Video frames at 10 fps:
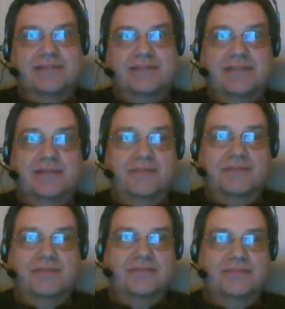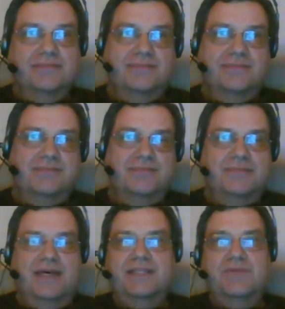So
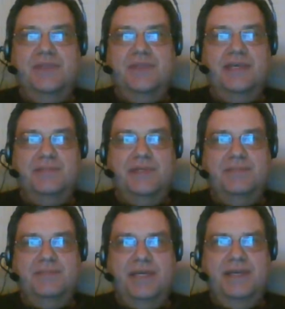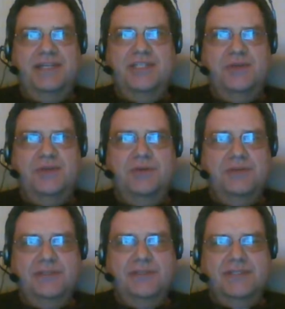I don't think it's been a big issue.
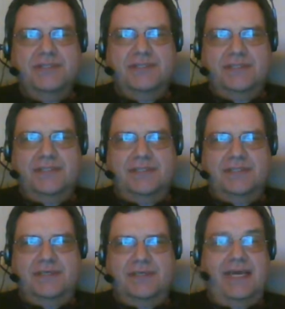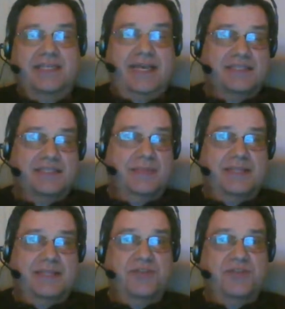It hasn't been
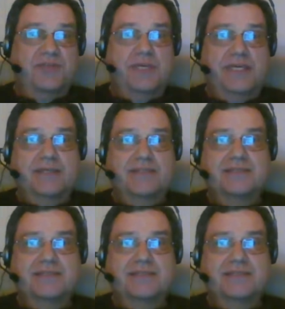an issue for me.